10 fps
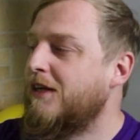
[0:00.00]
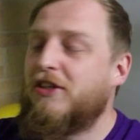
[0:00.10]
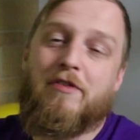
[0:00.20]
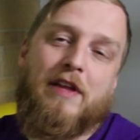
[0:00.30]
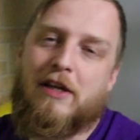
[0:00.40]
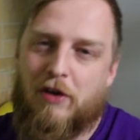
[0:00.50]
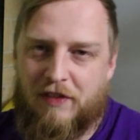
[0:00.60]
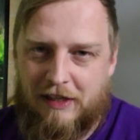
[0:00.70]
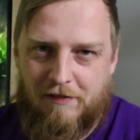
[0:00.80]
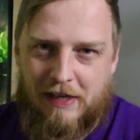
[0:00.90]
You've then got to
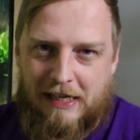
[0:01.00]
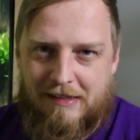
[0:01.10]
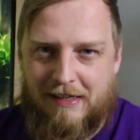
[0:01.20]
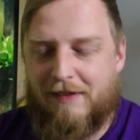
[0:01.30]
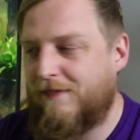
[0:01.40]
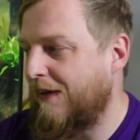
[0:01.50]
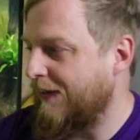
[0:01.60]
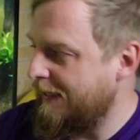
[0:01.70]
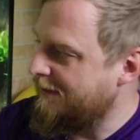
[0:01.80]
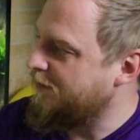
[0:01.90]
think of your heater. Now, the
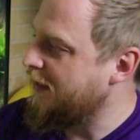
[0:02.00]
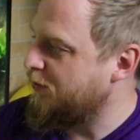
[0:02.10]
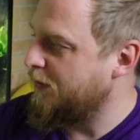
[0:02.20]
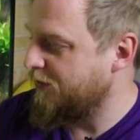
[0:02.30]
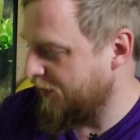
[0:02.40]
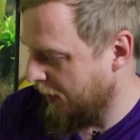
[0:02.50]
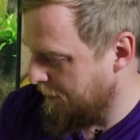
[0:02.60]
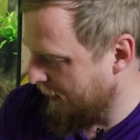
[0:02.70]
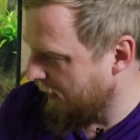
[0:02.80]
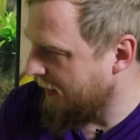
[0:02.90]
heater for this one is going to
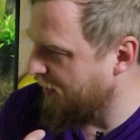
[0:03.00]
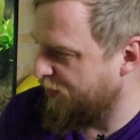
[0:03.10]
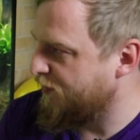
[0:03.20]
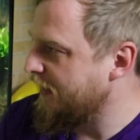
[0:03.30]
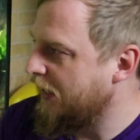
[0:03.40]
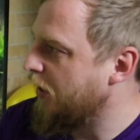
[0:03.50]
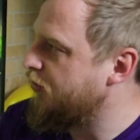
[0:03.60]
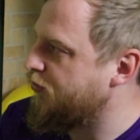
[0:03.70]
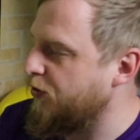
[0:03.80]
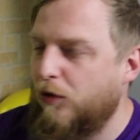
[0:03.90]
be like a
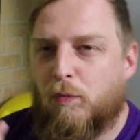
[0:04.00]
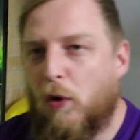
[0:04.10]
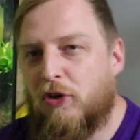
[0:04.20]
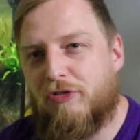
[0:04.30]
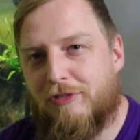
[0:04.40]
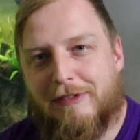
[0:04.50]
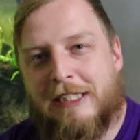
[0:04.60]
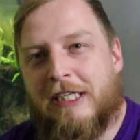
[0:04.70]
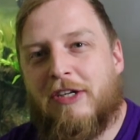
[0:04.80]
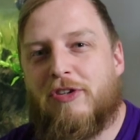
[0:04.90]
300 odd watt,
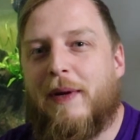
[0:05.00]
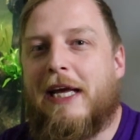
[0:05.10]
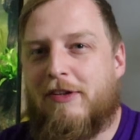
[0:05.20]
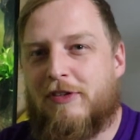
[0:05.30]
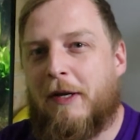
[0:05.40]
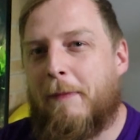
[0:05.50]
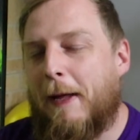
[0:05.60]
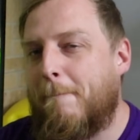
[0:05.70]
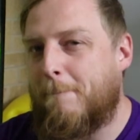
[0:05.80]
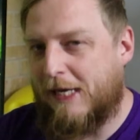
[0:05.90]
so it is going to be
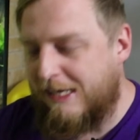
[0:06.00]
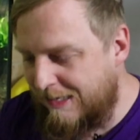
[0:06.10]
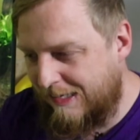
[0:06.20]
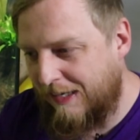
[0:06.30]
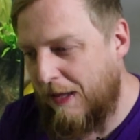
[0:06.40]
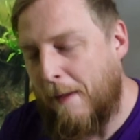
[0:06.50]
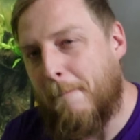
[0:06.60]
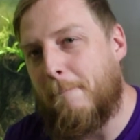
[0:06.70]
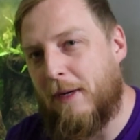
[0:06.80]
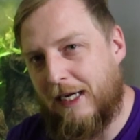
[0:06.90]
a beast.
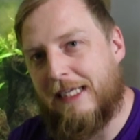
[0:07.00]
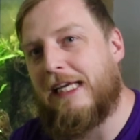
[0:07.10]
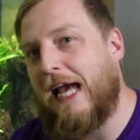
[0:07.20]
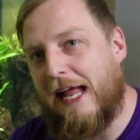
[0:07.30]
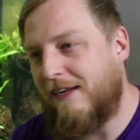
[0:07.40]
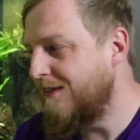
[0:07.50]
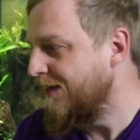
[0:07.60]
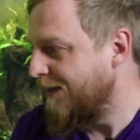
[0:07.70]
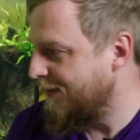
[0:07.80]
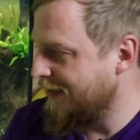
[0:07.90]
But again,
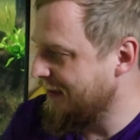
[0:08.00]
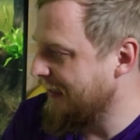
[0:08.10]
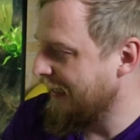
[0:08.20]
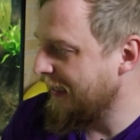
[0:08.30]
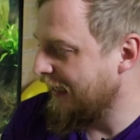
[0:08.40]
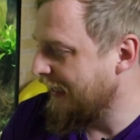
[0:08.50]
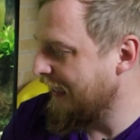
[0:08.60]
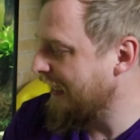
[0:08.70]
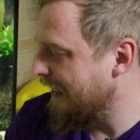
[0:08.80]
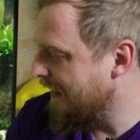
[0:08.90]
this tank in
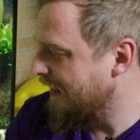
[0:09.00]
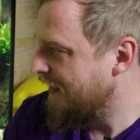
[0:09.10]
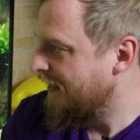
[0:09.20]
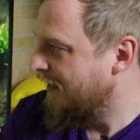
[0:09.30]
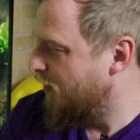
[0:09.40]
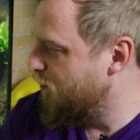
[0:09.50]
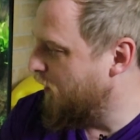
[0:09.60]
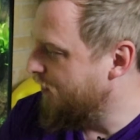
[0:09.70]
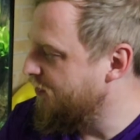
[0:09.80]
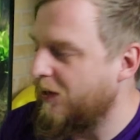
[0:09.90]
here
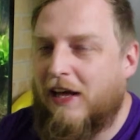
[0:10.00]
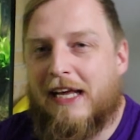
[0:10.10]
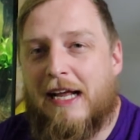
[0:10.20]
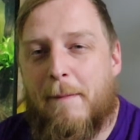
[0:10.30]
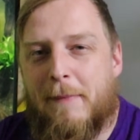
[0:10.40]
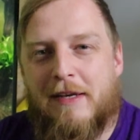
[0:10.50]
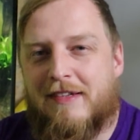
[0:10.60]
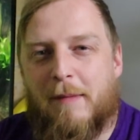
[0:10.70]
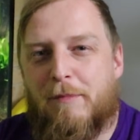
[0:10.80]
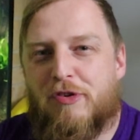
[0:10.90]
runs at like an ambient
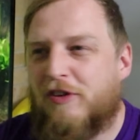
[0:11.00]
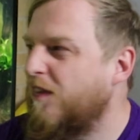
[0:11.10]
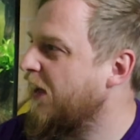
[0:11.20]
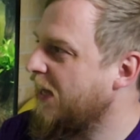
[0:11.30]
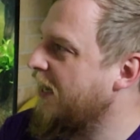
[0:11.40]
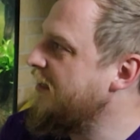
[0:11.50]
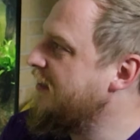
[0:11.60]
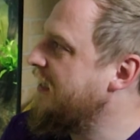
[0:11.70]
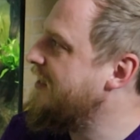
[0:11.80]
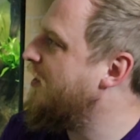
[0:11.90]
temperature of like
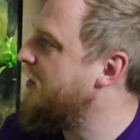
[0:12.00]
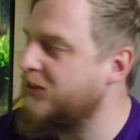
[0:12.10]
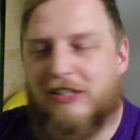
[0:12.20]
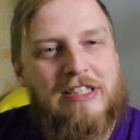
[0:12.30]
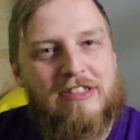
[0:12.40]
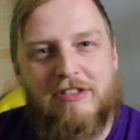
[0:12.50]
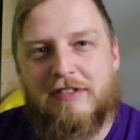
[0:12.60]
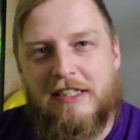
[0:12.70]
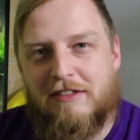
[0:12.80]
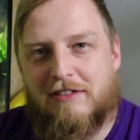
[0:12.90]
18, 19
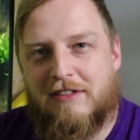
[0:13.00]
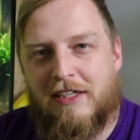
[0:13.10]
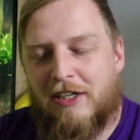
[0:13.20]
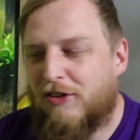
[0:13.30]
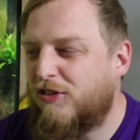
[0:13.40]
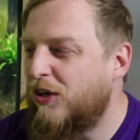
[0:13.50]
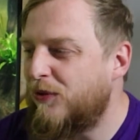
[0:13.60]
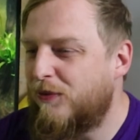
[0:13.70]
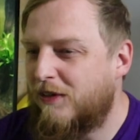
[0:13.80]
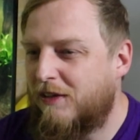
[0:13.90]
degrees.
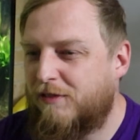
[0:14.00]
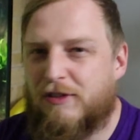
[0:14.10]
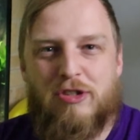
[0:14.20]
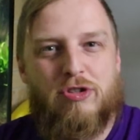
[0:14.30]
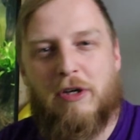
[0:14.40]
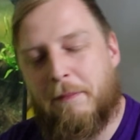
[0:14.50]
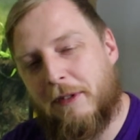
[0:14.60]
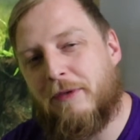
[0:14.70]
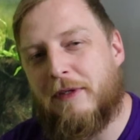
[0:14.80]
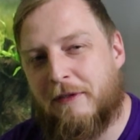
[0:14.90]
So for a
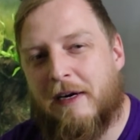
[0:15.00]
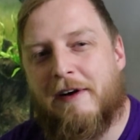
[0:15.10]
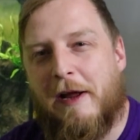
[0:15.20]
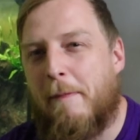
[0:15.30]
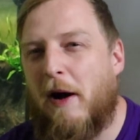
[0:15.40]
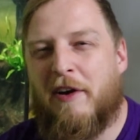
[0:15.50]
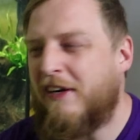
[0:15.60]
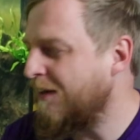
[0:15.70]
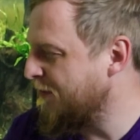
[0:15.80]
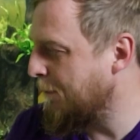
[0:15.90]
tropical aquarium, I'd
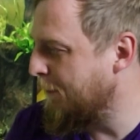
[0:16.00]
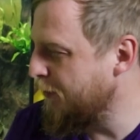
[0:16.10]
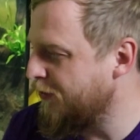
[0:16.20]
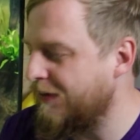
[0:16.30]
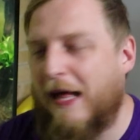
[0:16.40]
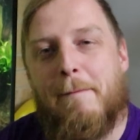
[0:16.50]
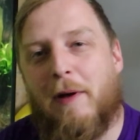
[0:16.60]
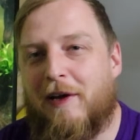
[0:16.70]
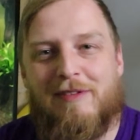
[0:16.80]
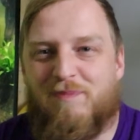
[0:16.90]
only have to boost that
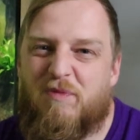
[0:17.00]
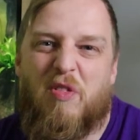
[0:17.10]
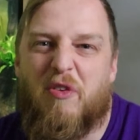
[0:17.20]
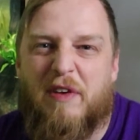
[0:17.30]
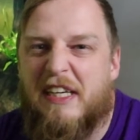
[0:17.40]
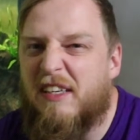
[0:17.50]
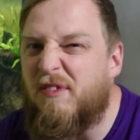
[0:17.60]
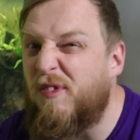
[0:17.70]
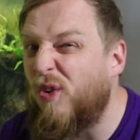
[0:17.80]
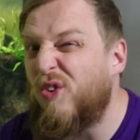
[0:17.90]
by 3,
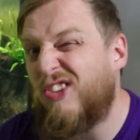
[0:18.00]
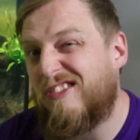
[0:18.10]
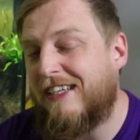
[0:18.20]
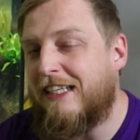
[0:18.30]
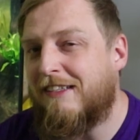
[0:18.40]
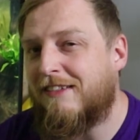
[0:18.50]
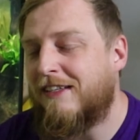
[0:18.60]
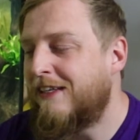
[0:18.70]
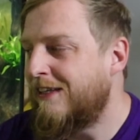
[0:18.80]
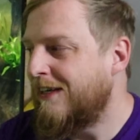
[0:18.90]
4 degrees,
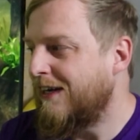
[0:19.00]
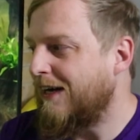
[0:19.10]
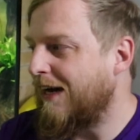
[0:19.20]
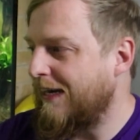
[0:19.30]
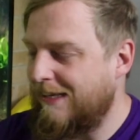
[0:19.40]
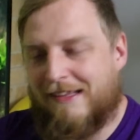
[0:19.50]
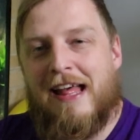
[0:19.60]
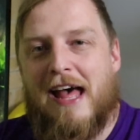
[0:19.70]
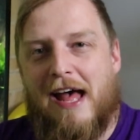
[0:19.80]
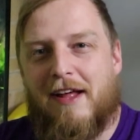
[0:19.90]
and it's
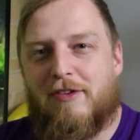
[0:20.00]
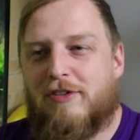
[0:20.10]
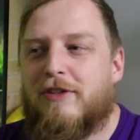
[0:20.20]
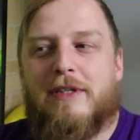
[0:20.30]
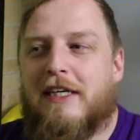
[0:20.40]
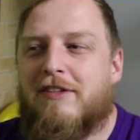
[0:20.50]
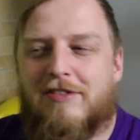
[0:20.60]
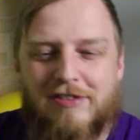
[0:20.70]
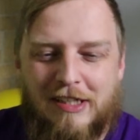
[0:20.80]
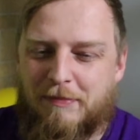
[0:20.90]
there. So your
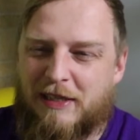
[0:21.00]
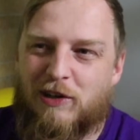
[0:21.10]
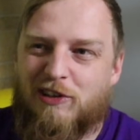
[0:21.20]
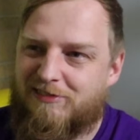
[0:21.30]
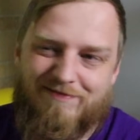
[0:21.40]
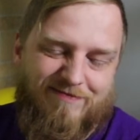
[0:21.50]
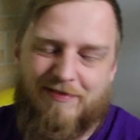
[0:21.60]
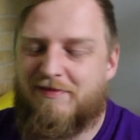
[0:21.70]
heater's going to be on